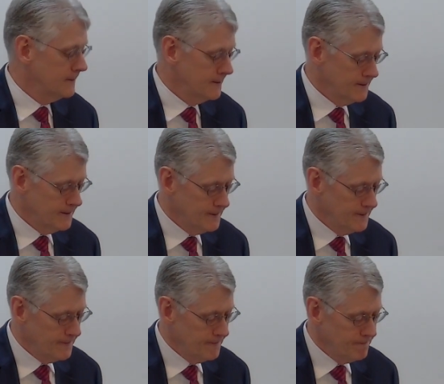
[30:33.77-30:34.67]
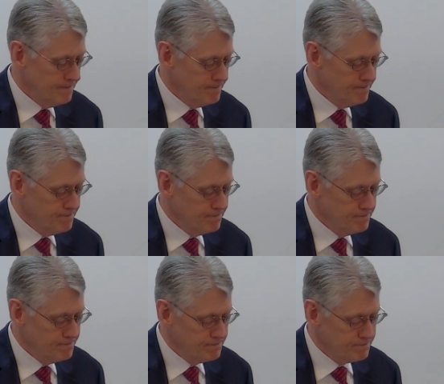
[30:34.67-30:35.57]

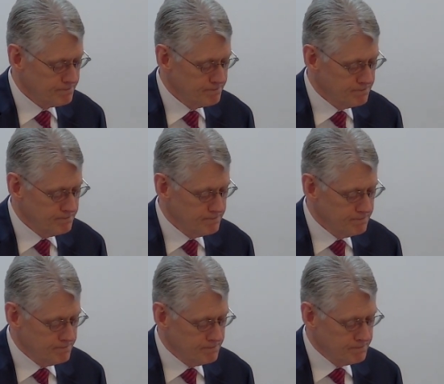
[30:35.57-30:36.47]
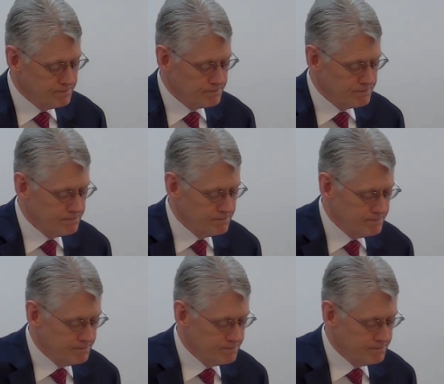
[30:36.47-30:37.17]
No one is speaking in this clip.